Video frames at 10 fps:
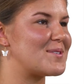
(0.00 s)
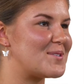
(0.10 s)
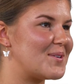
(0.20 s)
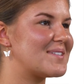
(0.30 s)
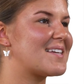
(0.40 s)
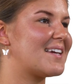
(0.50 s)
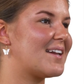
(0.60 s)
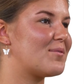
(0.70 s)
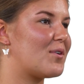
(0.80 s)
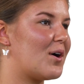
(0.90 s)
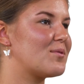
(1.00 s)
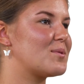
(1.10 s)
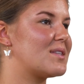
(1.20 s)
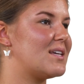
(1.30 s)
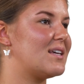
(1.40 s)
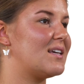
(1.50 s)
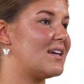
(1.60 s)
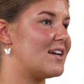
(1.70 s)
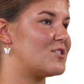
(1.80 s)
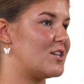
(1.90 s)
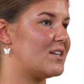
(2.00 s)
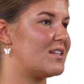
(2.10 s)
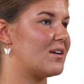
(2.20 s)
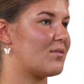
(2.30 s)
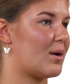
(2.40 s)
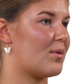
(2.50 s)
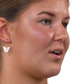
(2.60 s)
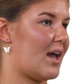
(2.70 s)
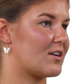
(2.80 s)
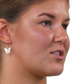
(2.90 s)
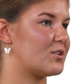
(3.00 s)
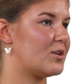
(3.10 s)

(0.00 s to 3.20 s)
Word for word: Students can get involved with the E A G, the Environmental Action